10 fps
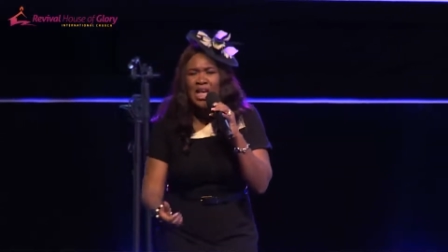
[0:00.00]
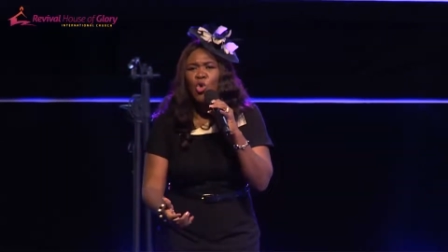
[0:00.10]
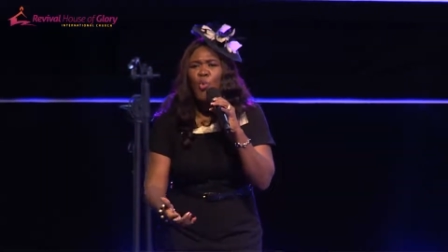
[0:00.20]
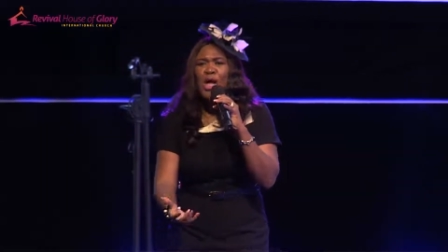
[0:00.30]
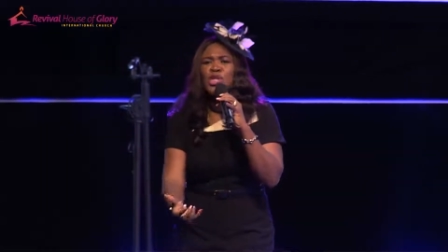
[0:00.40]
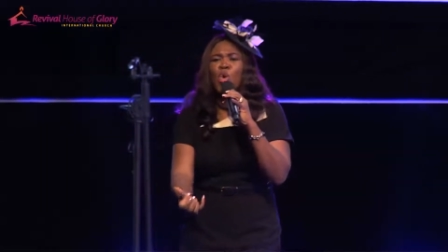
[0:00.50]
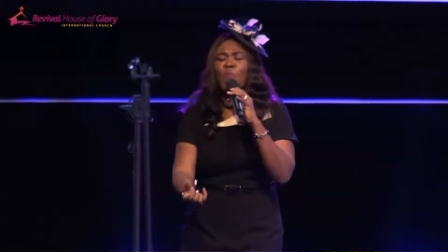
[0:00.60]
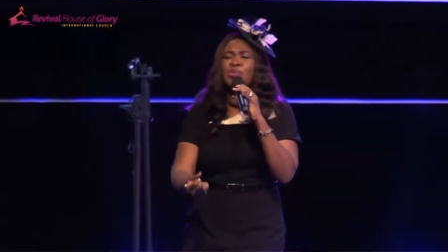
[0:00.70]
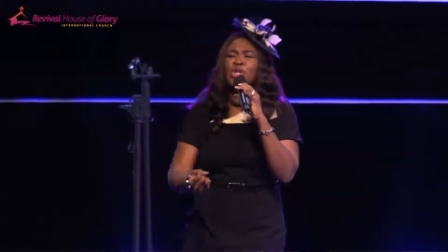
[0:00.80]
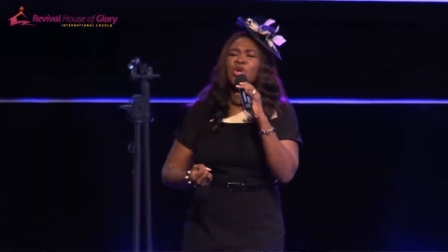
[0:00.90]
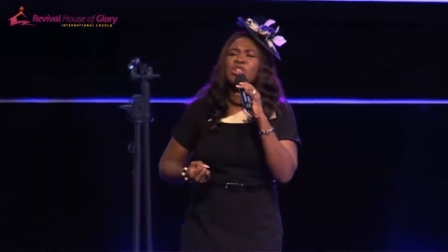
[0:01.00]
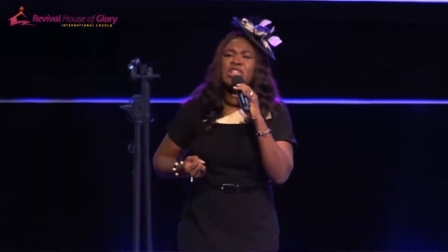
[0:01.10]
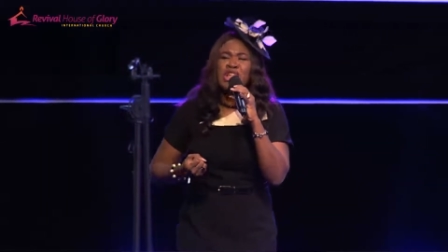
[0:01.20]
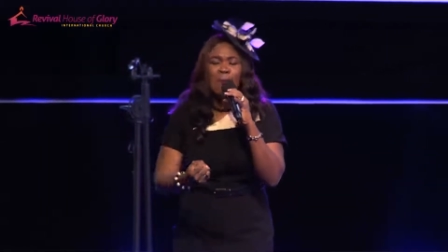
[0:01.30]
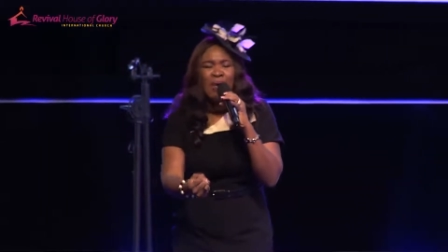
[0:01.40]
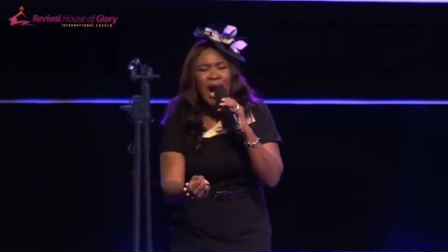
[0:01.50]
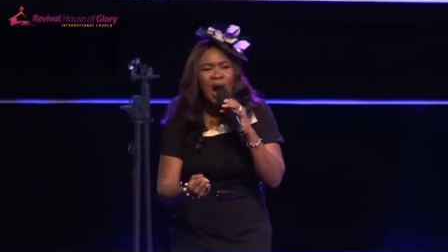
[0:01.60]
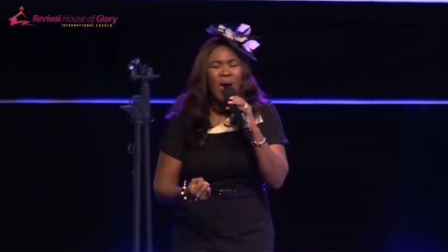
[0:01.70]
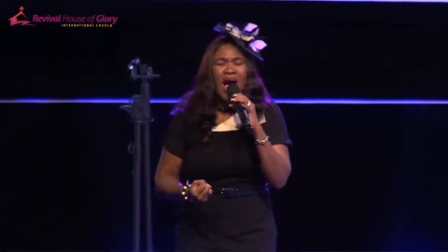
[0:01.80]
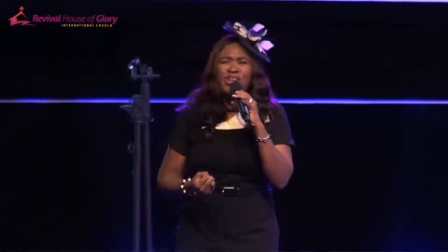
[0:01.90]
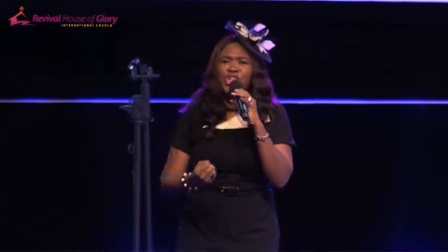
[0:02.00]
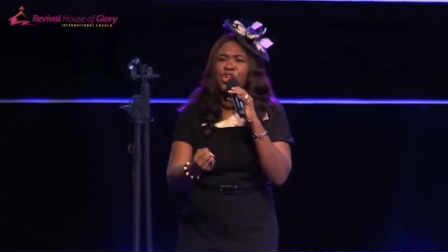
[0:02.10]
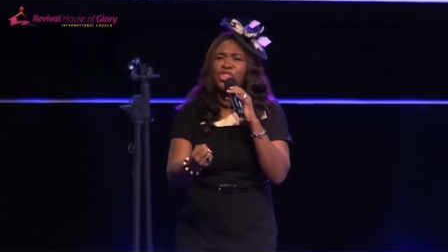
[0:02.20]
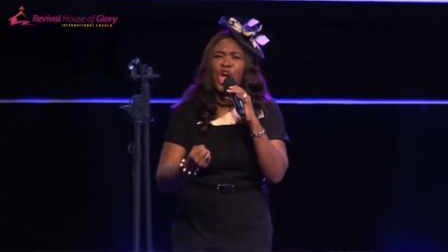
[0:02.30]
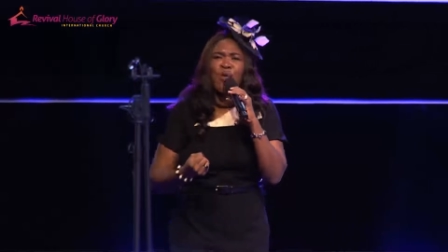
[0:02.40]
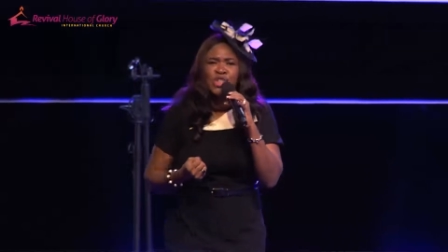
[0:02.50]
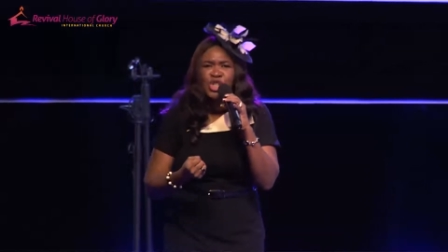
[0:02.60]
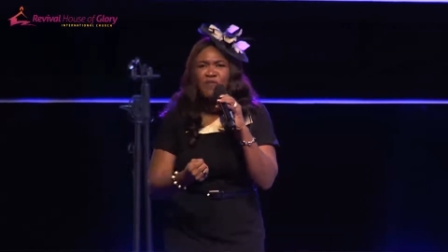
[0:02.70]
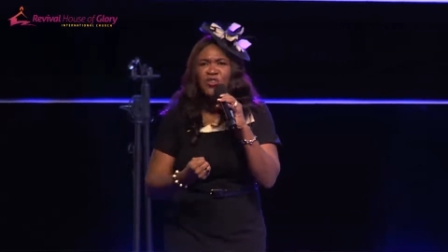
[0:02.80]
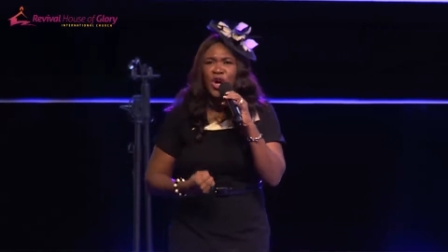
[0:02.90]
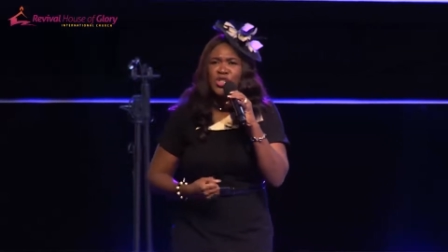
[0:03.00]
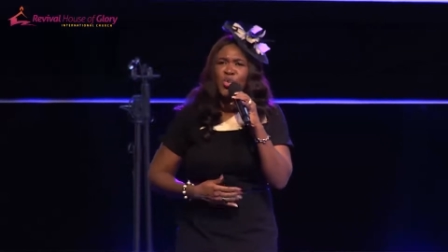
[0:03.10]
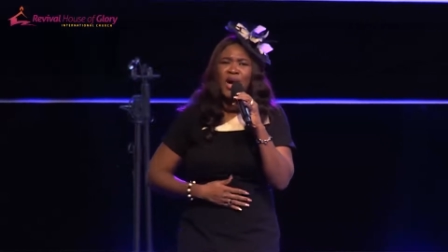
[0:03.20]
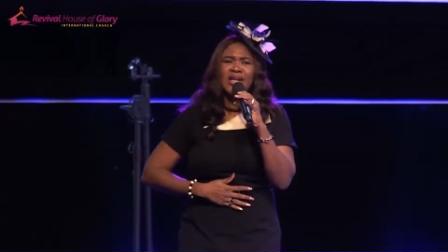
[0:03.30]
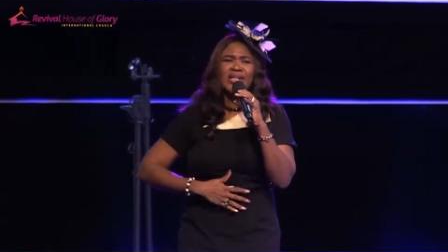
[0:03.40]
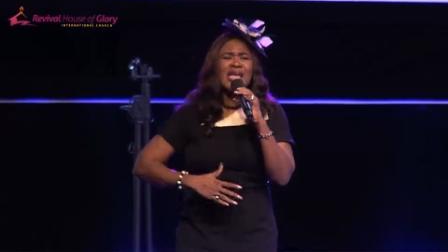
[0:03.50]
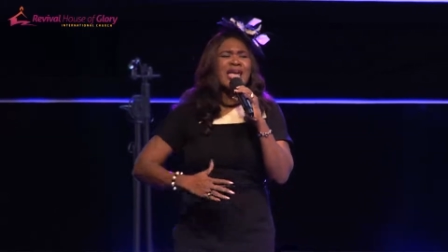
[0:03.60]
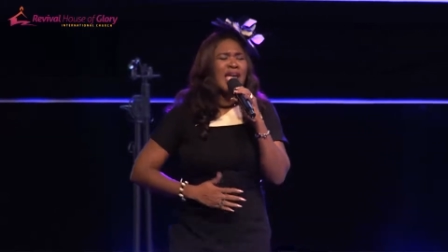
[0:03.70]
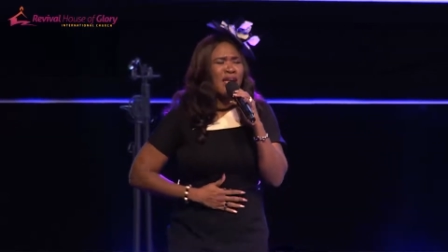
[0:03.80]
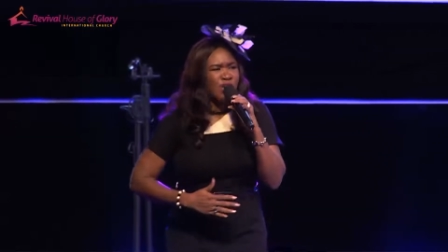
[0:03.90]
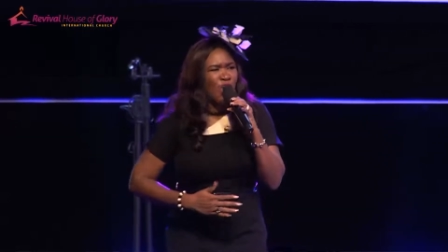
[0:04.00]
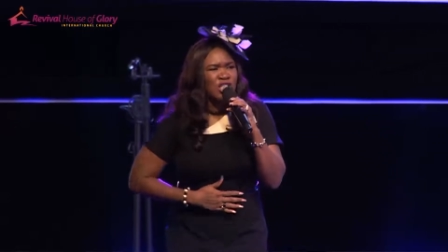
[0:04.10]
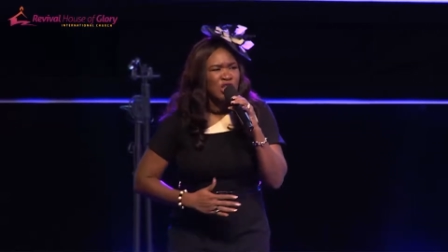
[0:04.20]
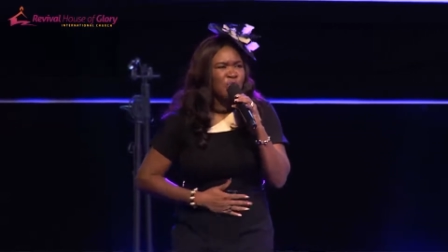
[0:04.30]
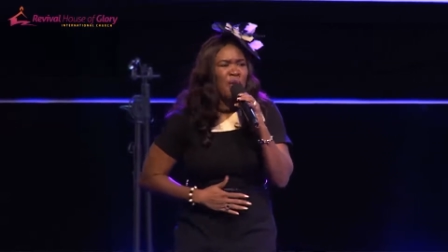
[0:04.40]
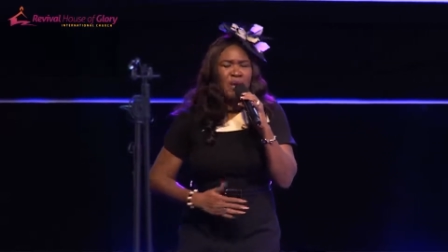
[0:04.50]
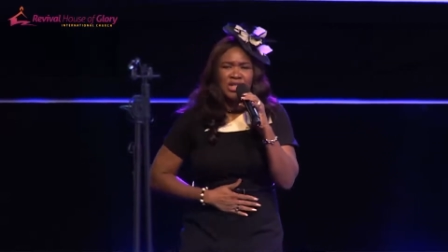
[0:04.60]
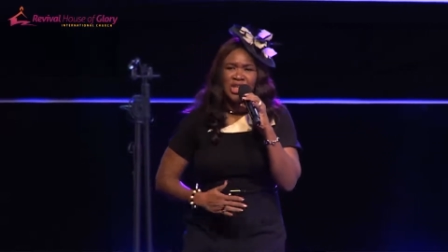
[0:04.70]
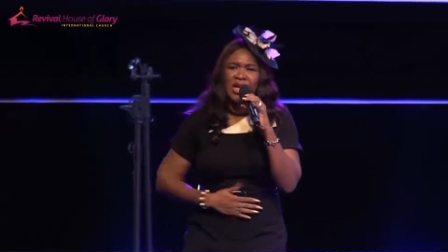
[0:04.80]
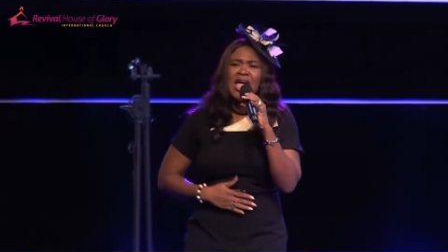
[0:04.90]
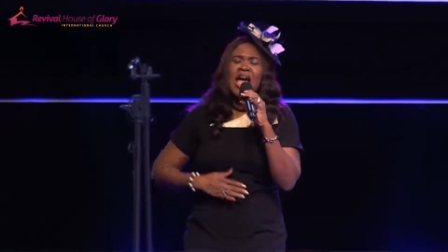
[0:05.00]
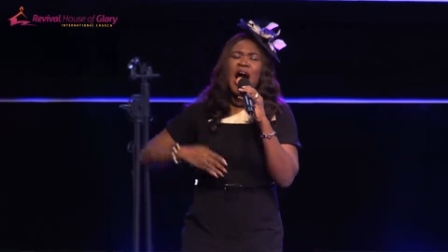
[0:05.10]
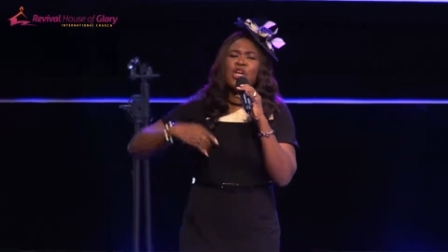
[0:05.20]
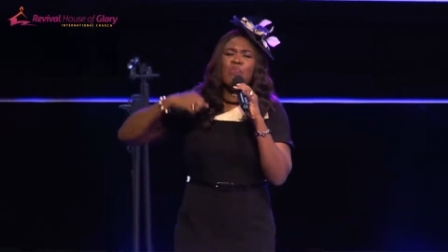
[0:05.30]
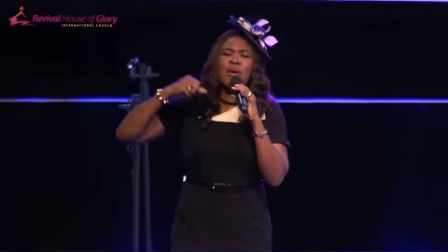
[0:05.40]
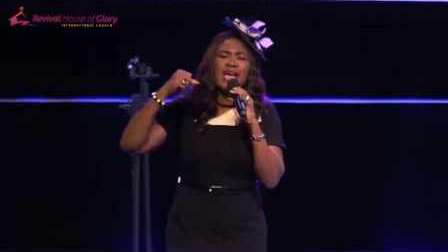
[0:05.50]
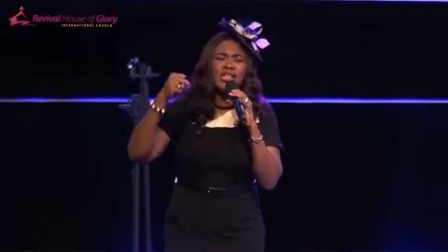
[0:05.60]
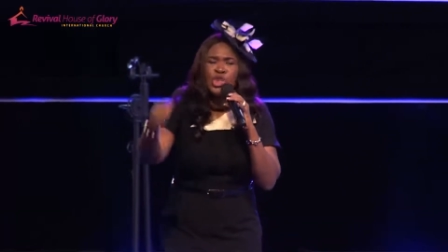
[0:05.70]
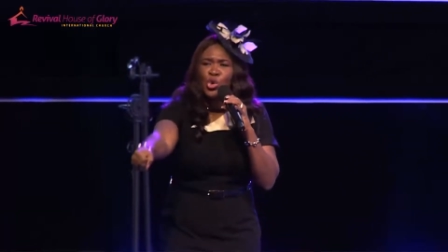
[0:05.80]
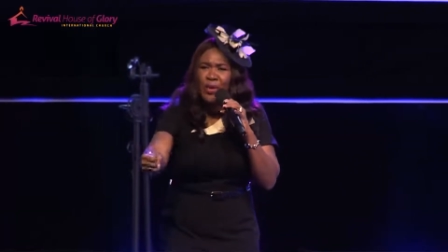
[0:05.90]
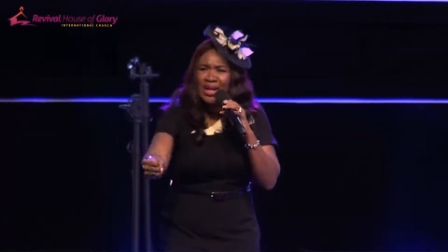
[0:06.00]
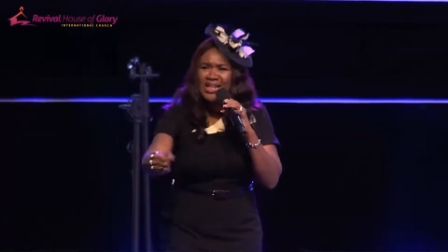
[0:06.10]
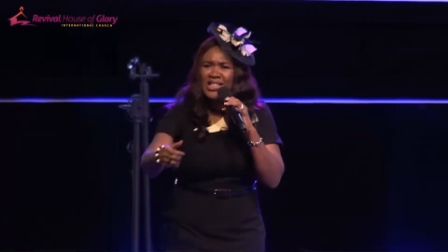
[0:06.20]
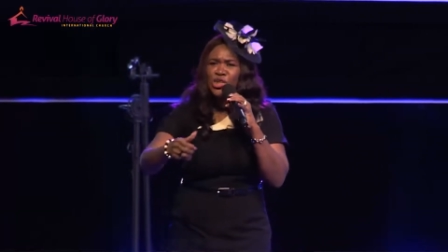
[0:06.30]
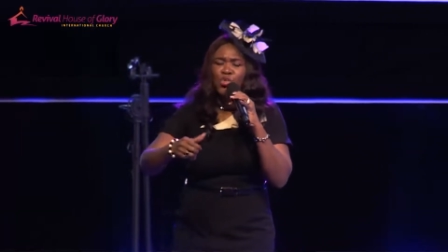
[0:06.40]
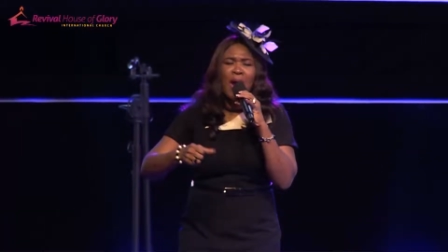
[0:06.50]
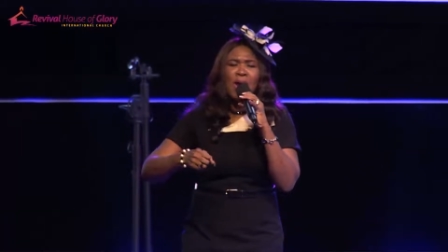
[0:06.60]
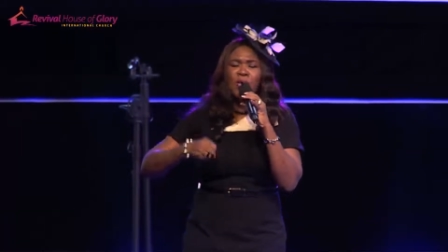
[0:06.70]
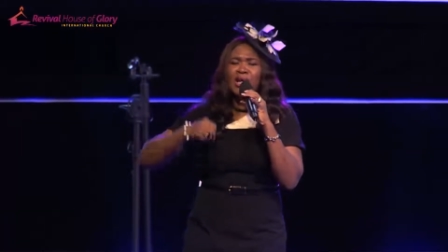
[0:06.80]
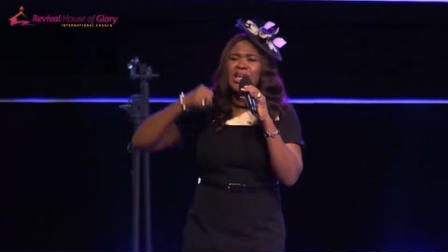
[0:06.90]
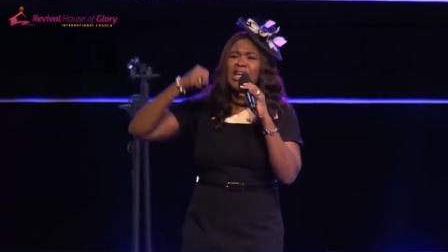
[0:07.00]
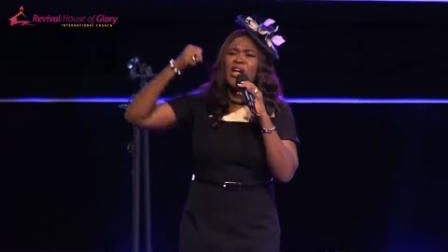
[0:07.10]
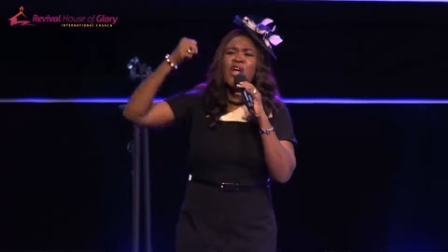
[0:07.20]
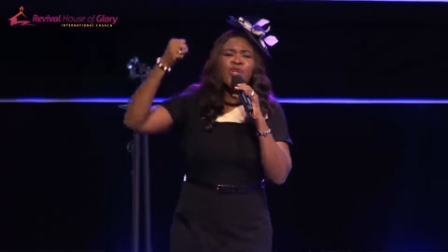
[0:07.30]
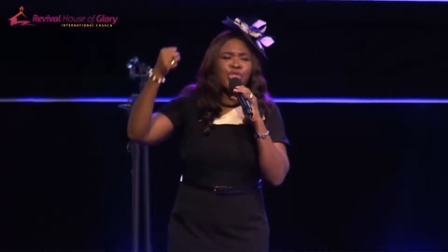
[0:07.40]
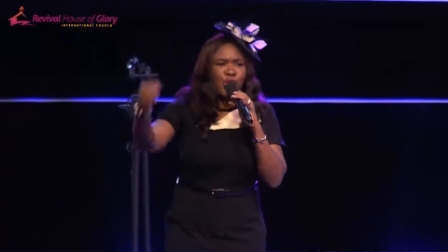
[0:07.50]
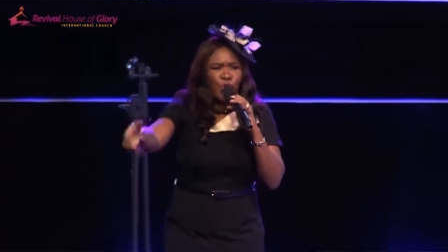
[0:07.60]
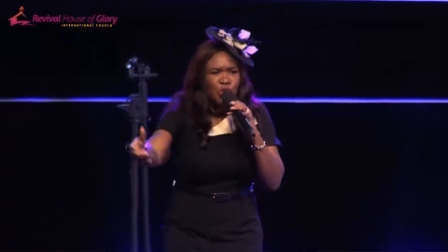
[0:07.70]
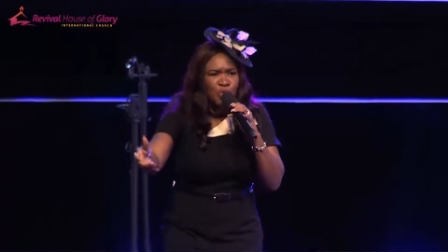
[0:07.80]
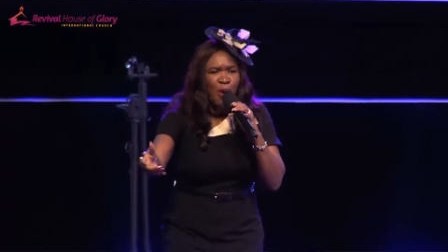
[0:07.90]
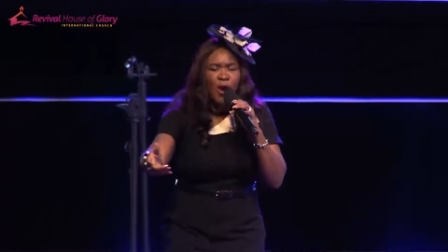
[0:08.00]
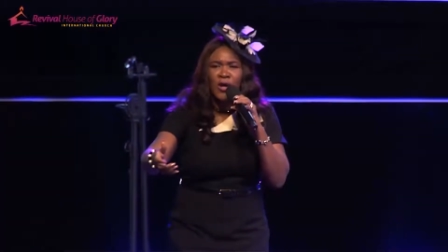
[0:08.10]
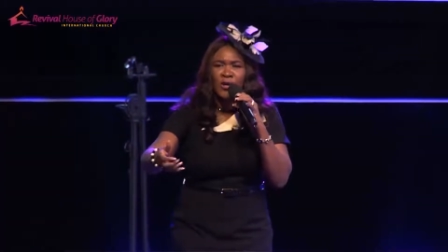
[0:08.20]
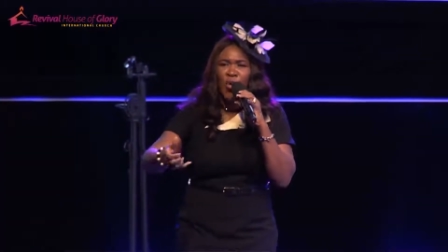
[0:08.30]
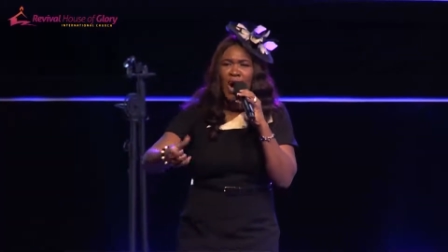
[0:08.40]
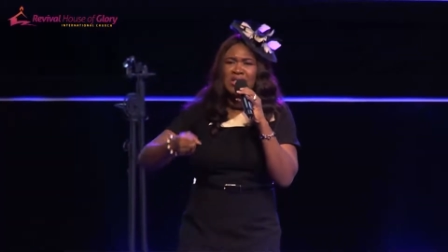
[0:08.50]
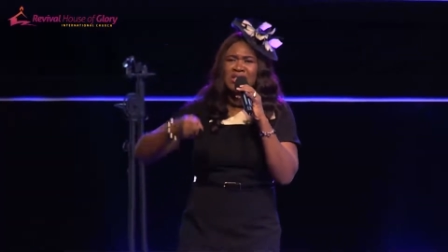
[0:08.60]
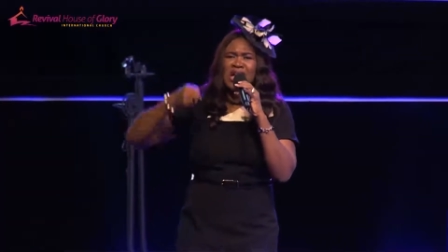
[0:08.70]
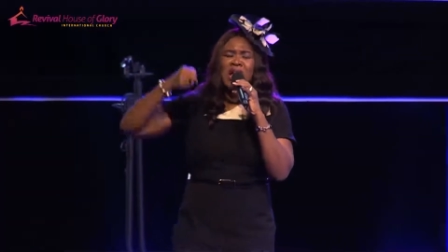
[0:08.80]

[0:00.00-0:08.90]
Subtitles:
When you build the power and the authority of God's word in your spirit, and you begin to release it regularly through spoken words,